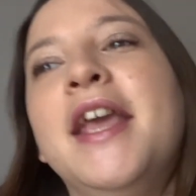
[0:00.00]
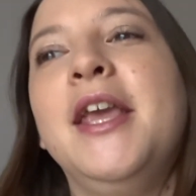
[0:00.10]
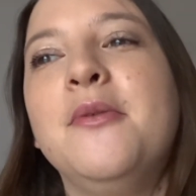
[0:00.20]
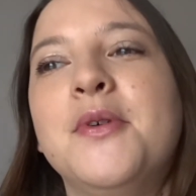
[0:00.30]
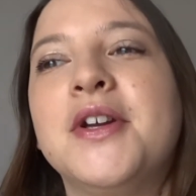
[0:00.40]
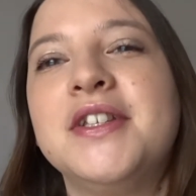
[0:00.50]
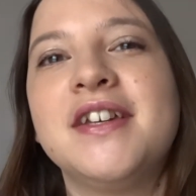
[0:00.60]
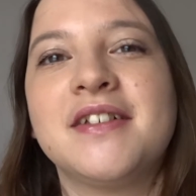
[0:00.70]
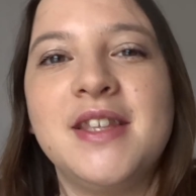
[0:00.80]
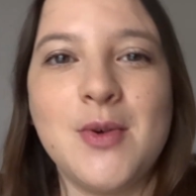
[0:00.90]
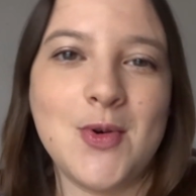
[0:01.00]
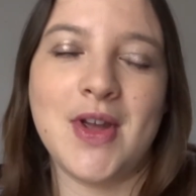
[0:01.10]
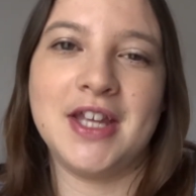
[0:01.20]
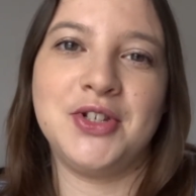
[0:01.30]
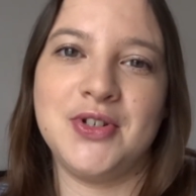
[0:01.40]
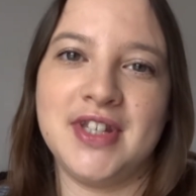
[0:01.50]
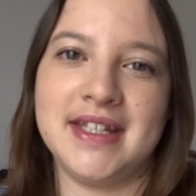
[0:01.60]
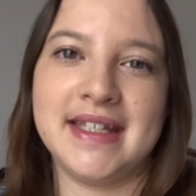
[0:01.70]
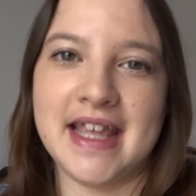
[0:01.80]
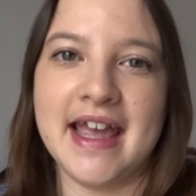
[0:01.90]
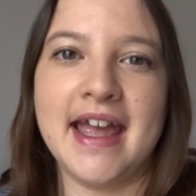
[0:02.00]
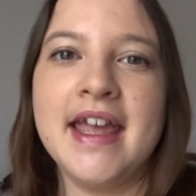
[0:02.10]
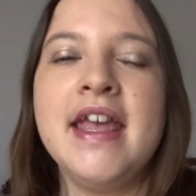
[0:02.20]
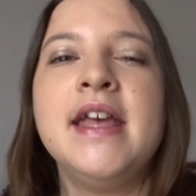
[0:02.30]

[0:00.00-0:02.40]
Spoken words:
He will conduct the orchestra that's there.